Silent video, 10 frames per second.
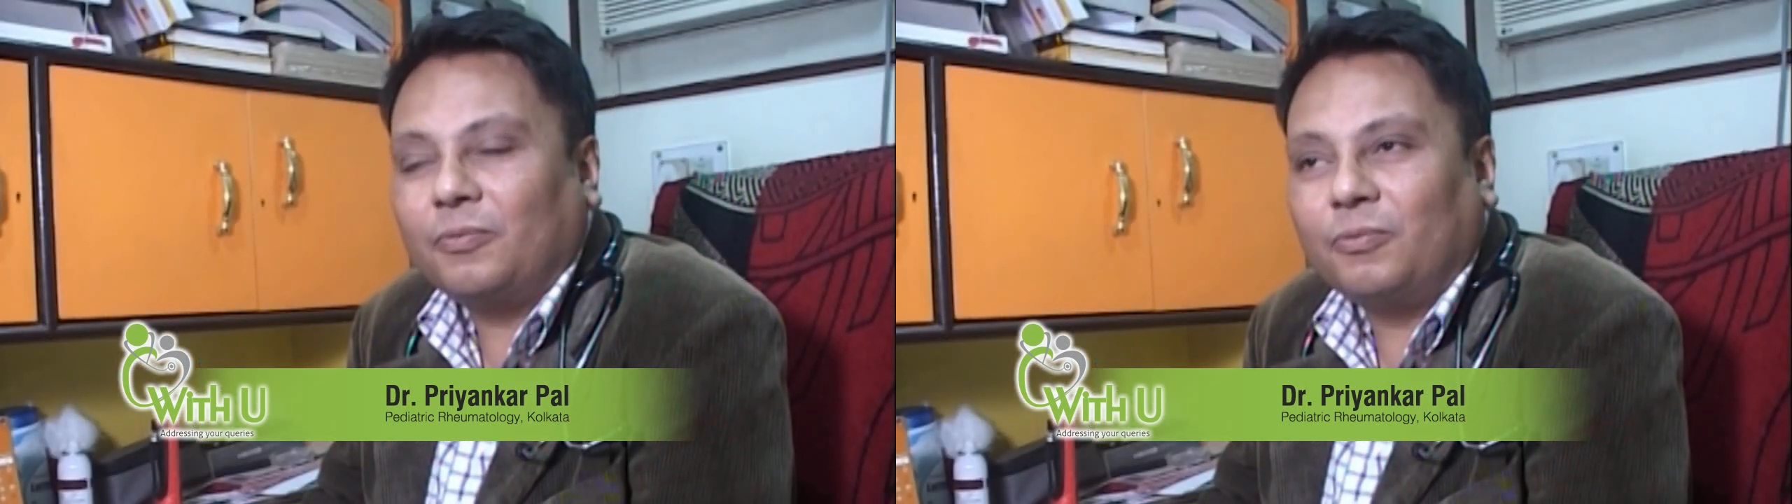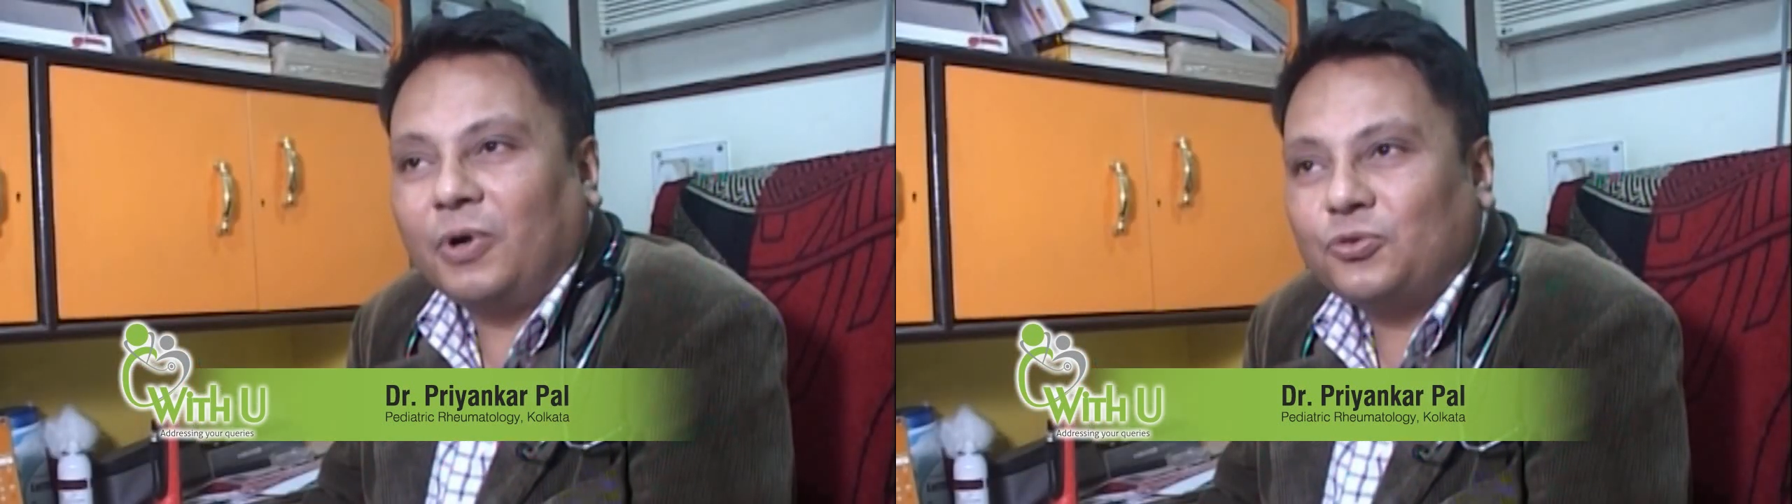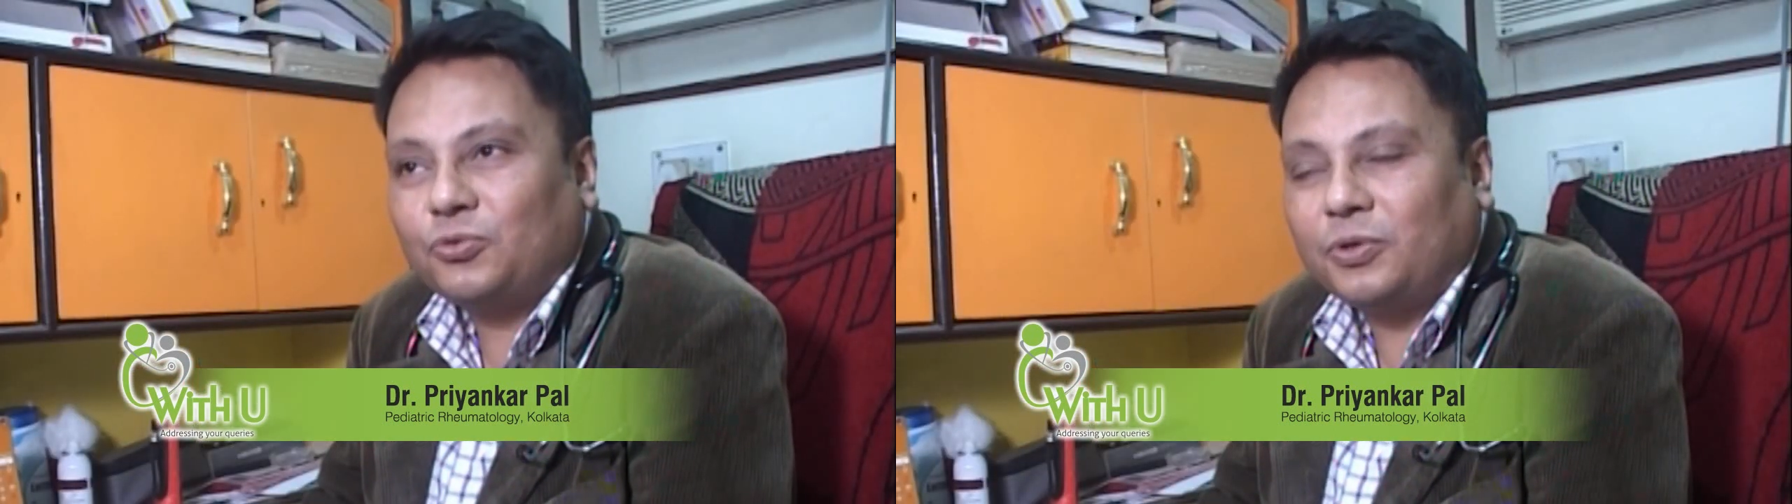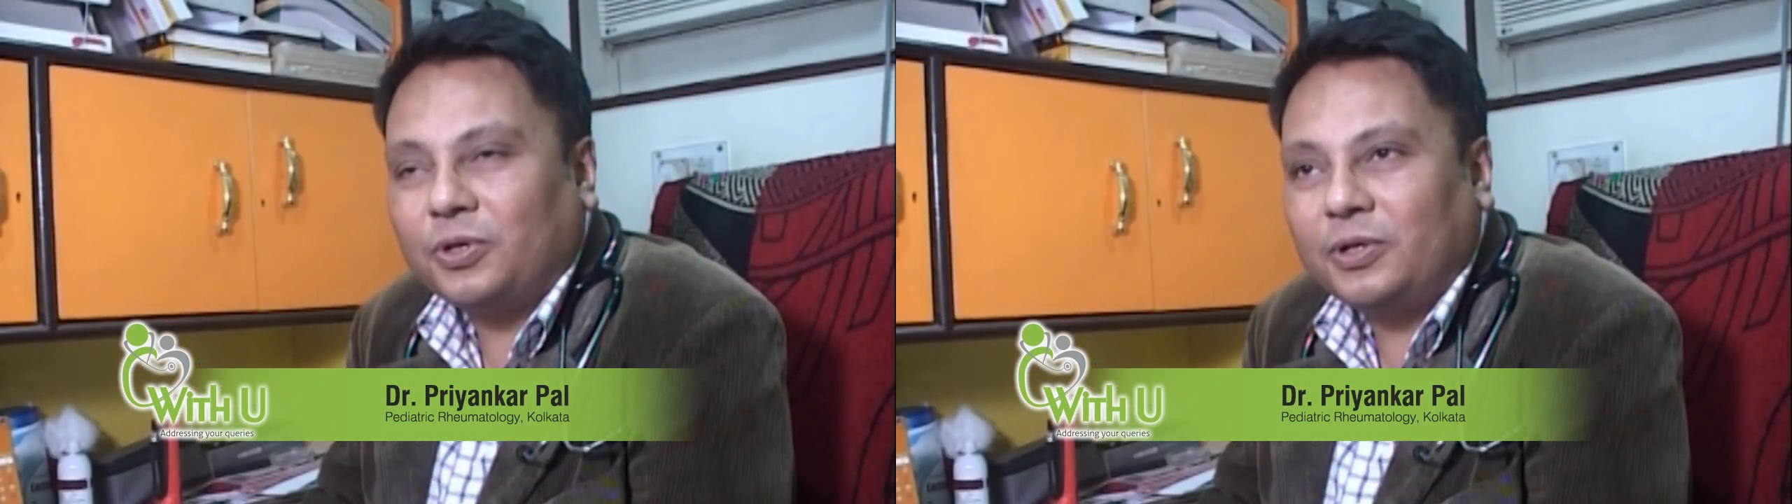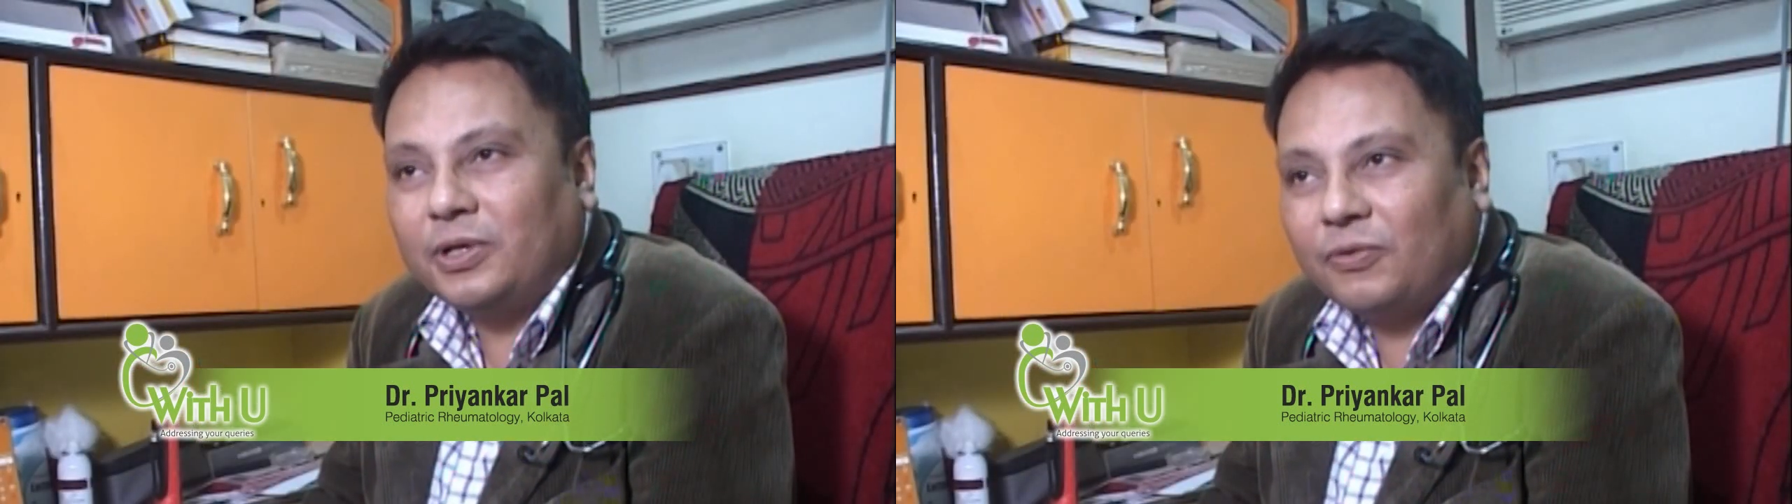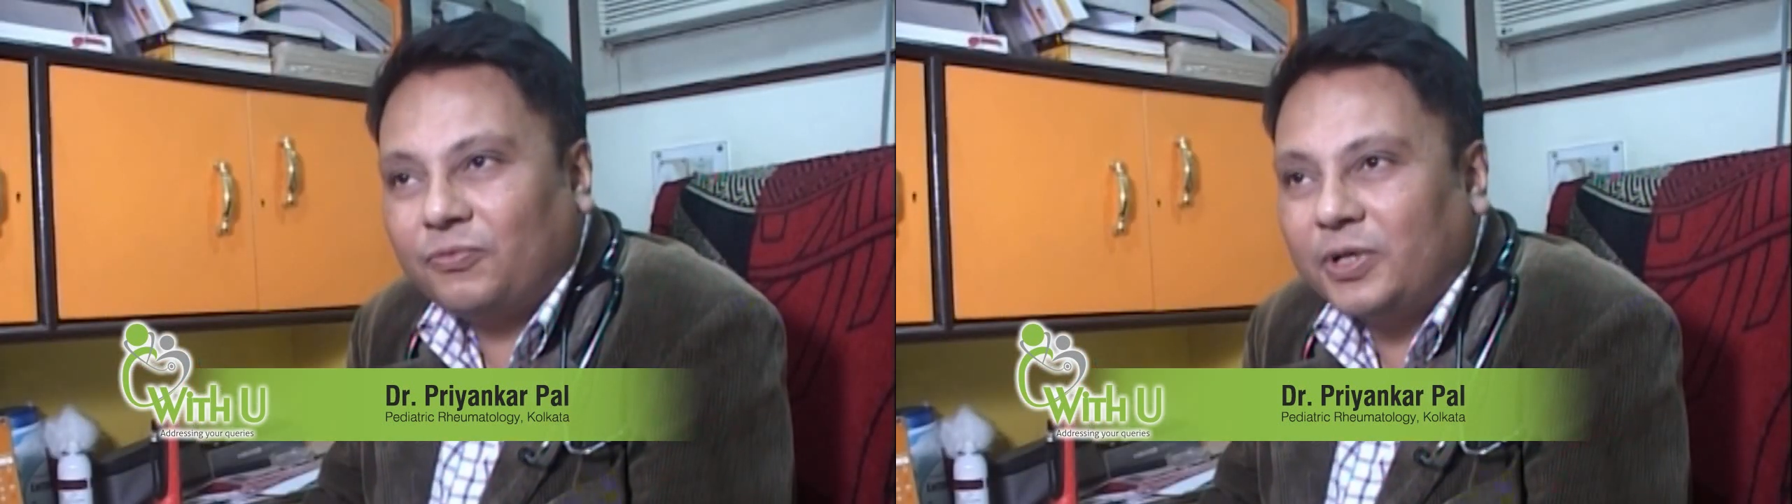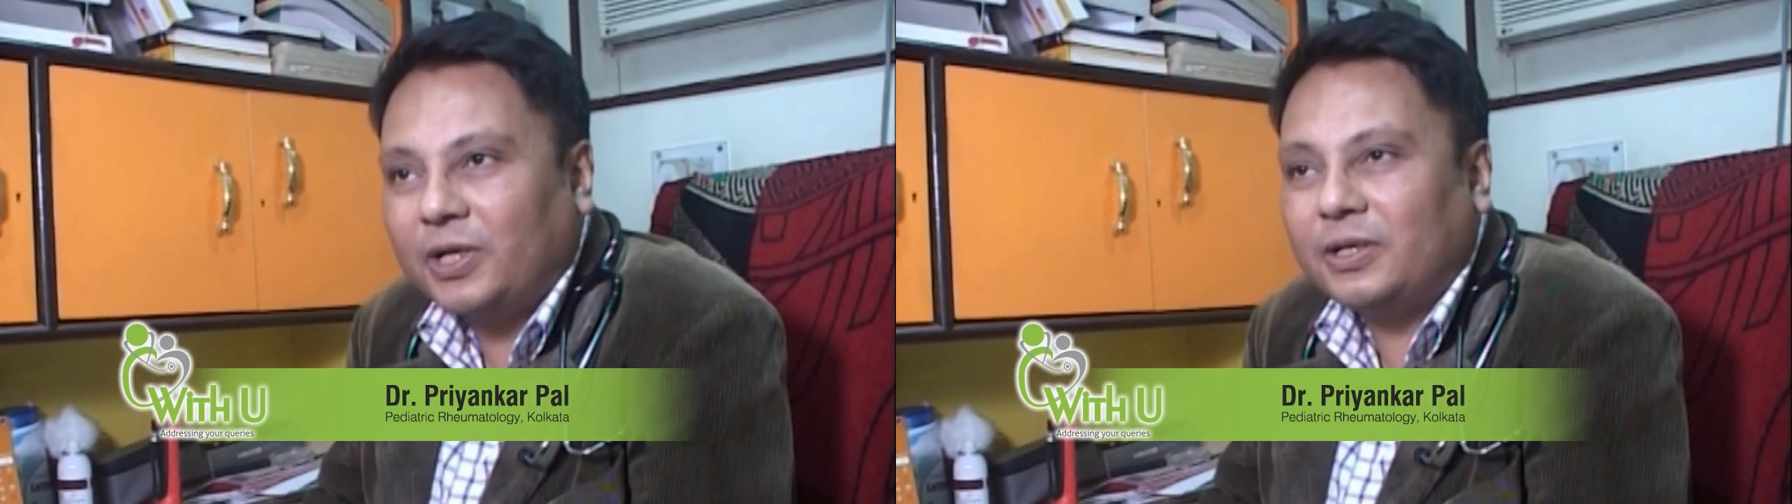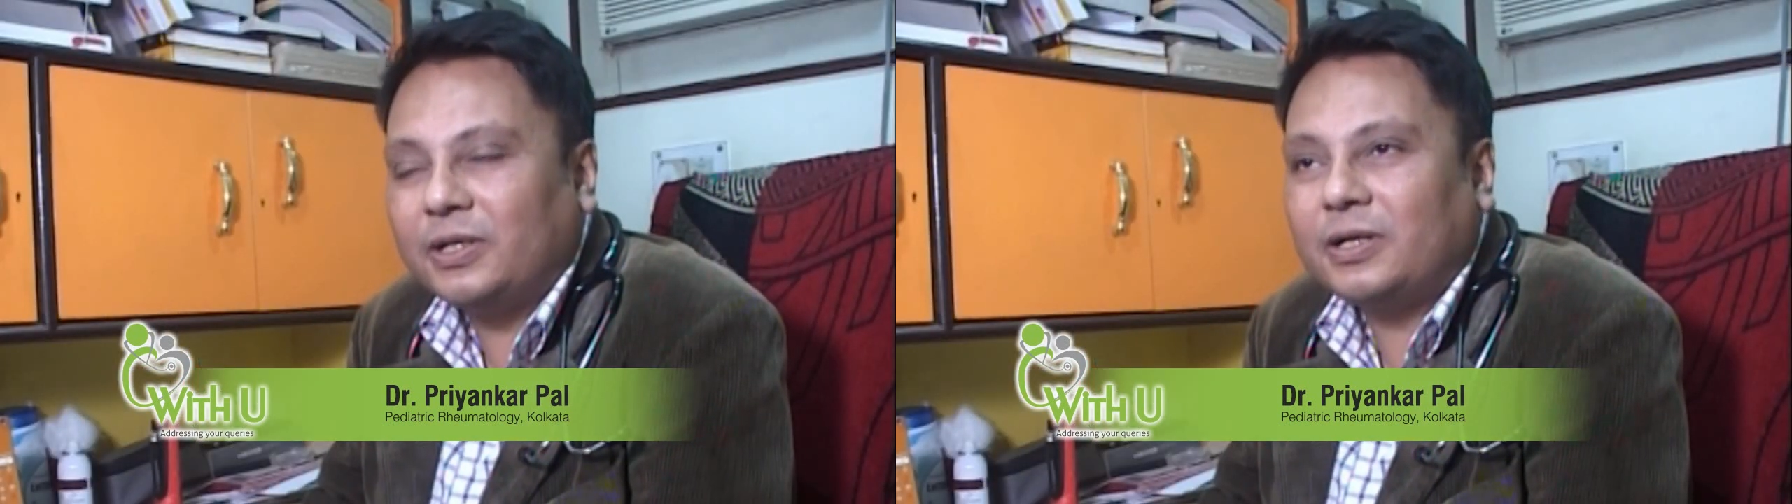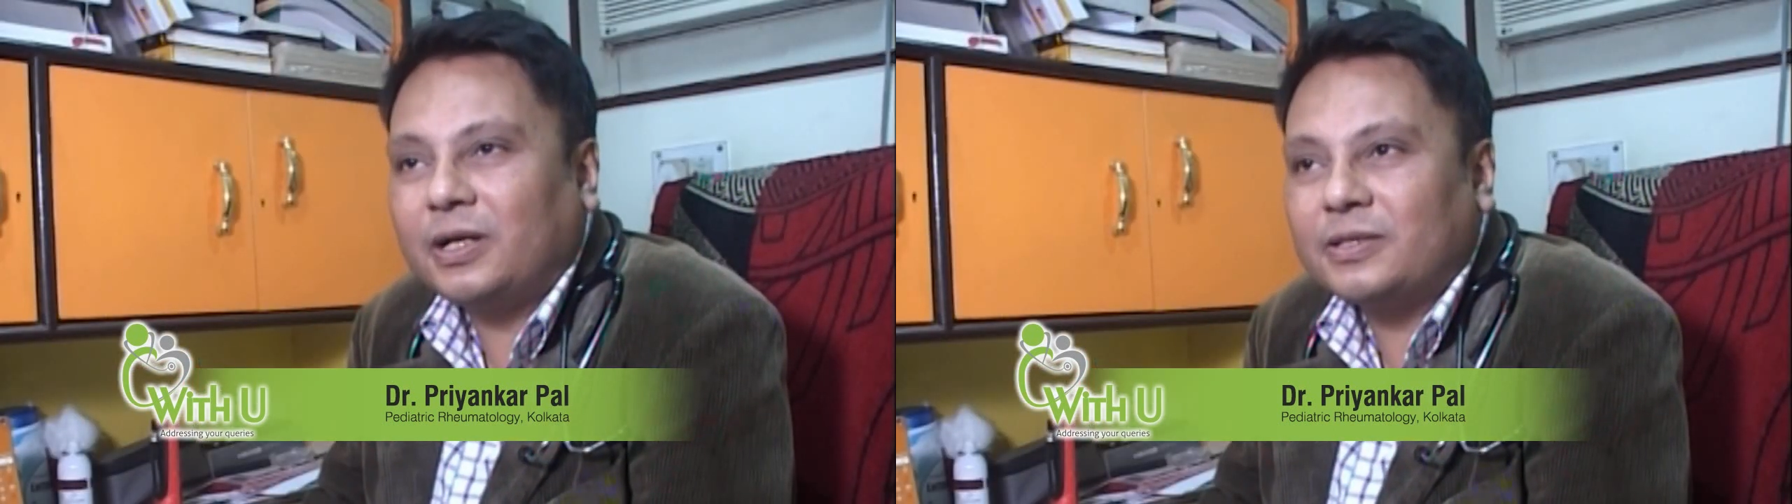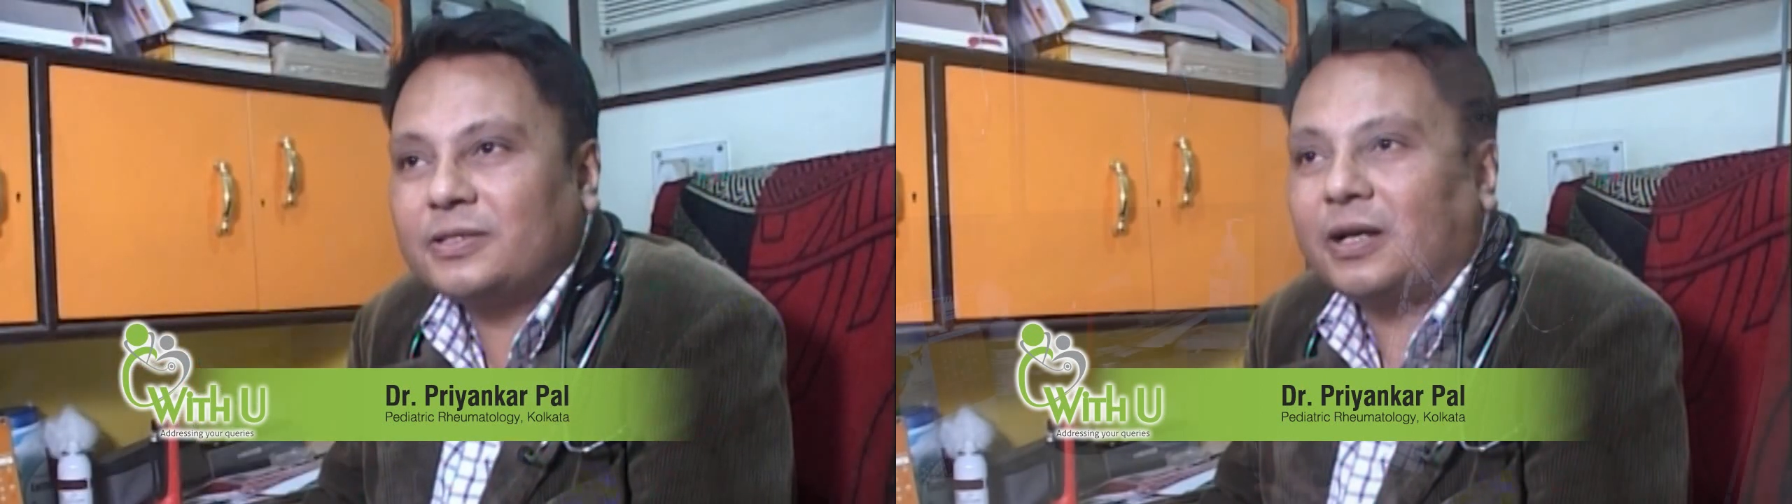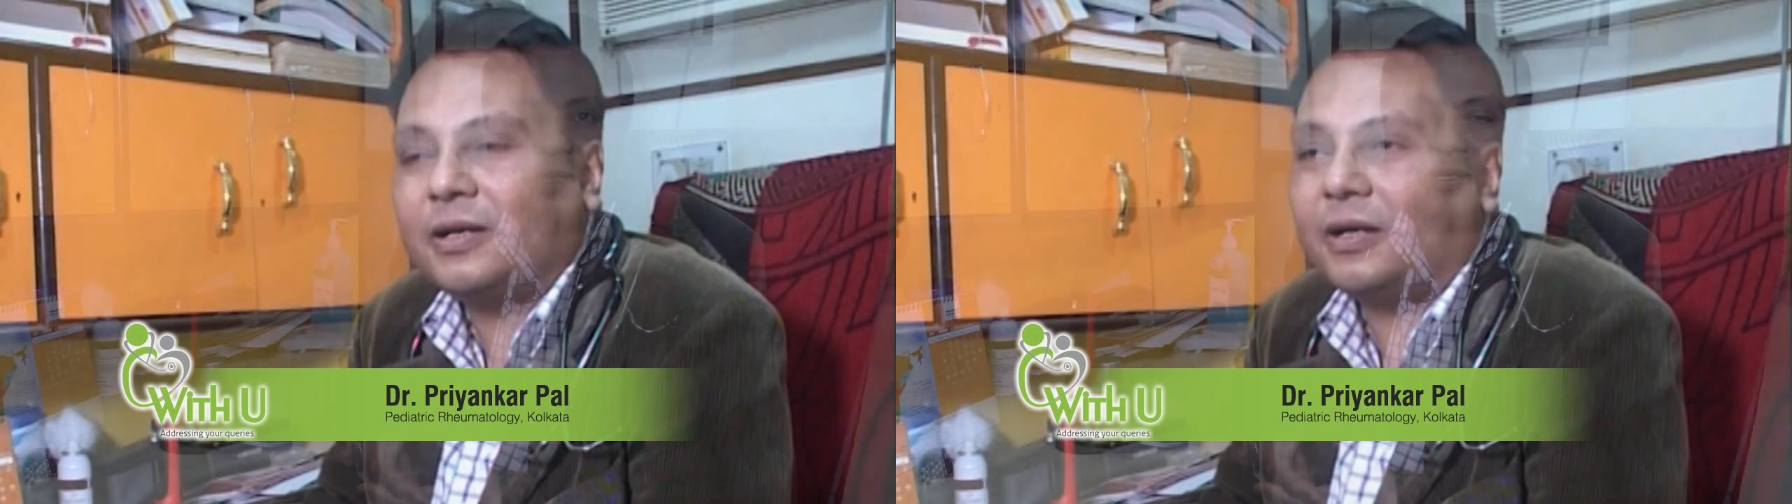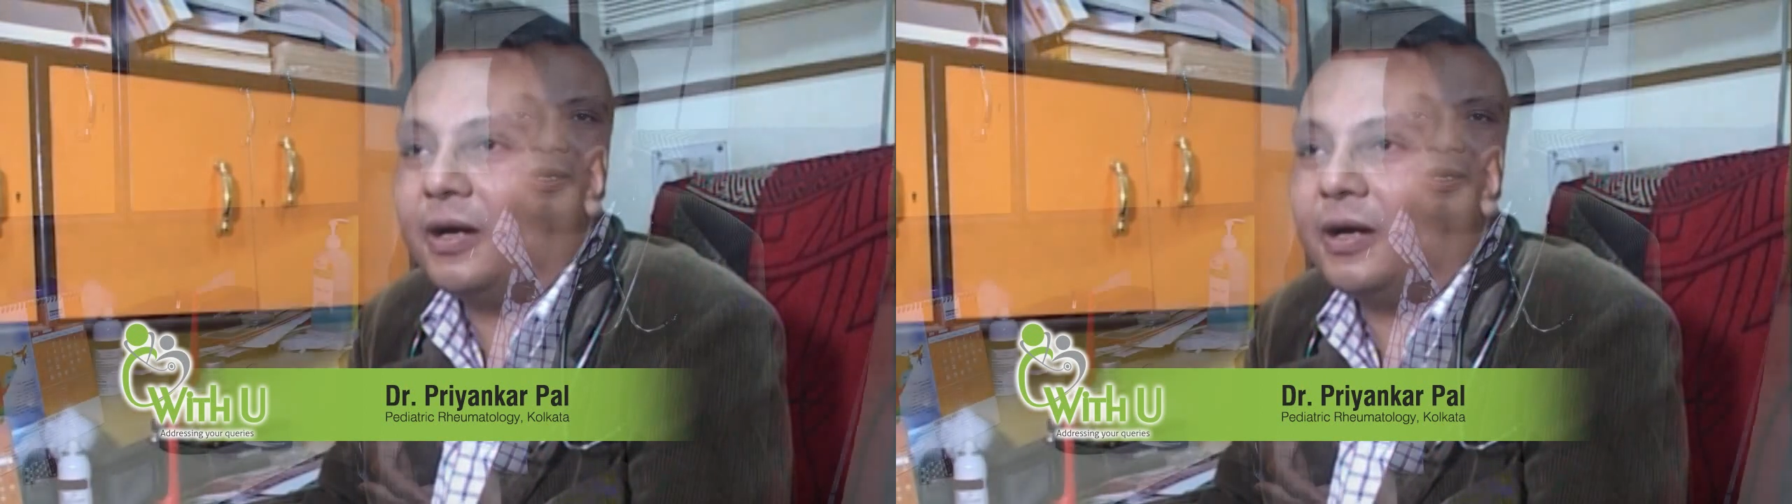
one should definitely consult